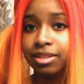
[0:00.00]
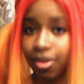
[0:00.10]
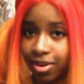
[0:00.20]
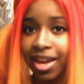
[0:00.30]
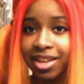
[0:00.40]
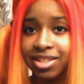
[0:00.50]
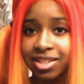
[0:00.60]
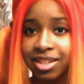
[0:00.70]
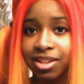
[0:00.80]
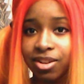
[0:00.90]
Okay,
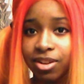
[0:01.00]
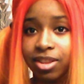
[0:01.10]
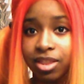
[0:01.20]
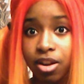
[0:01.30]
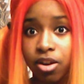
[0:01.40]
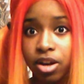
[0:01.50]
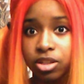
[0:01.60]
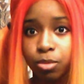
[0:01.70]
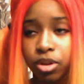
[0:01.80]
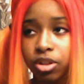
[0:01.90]
just letting you know that there are
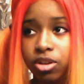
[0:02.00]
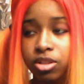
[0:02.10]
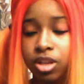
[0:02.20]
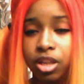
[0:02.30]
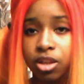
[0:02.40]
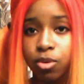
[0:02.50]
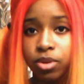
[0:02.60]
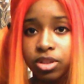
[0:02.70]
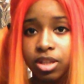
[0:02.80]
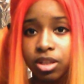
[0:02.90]
spoilers and you
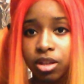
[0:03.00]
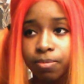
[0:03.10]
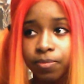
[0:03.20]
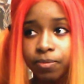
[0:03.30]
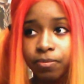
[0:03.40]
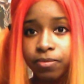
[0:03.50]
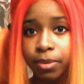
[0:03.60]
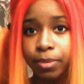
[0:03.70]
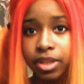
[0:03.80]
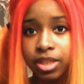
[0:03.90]
will see them
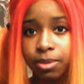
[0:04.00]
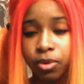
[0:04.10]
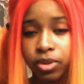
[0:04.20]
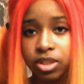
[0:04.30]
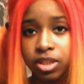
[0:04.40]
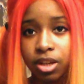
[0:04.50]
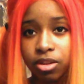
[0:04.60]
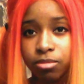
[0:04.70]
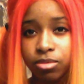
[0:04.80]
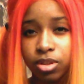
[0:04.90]
because I'm going to tell
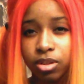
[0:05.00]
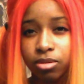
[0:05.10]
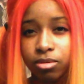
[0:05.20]
them to you.